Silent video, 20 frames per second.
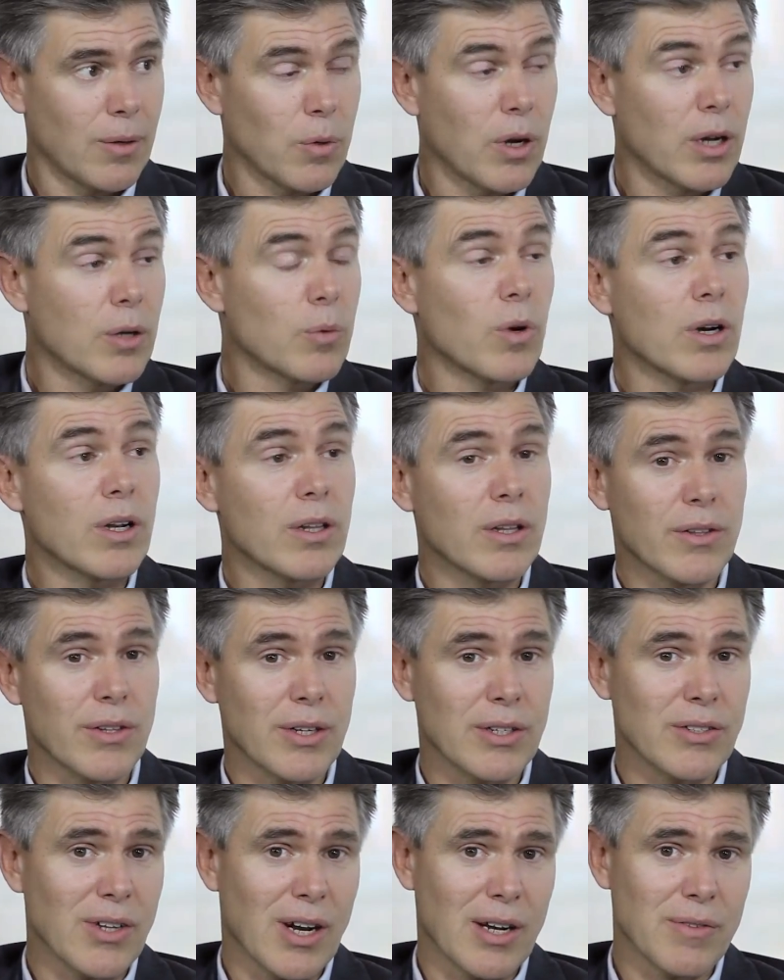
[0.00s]
well, and one of the
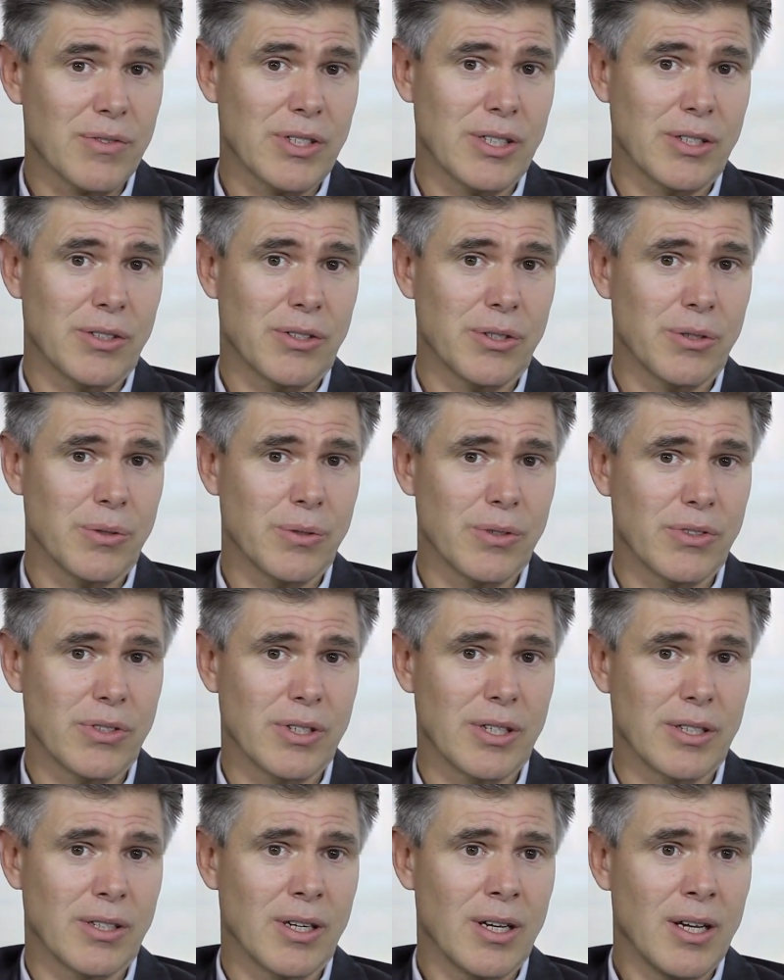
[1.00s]
things that I've seen too is
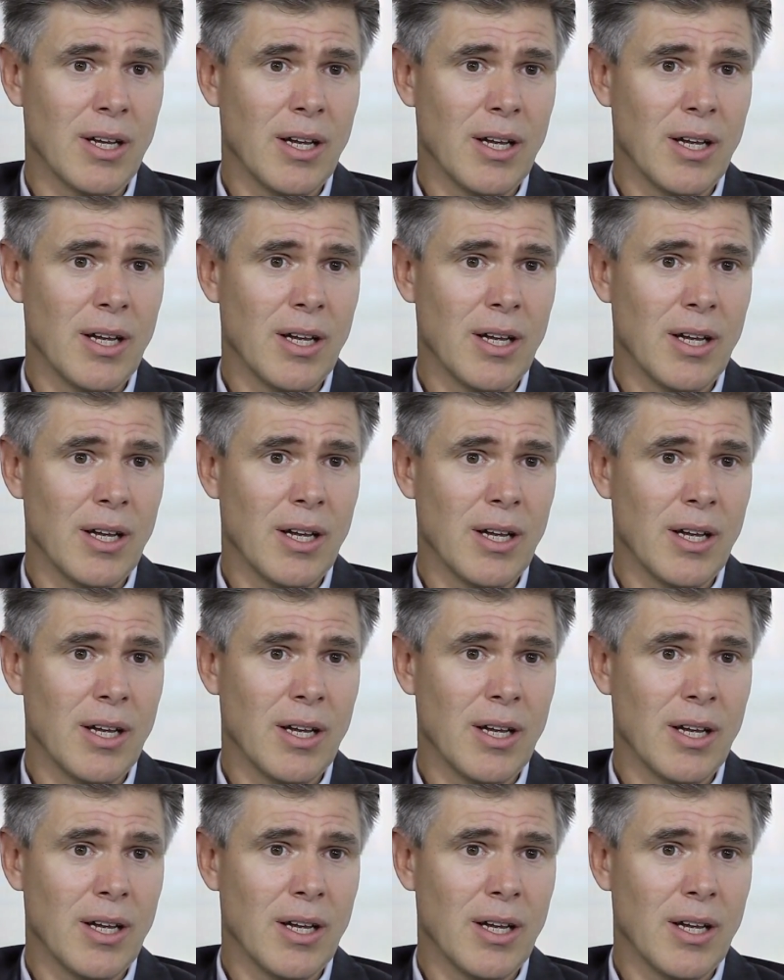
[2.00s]
that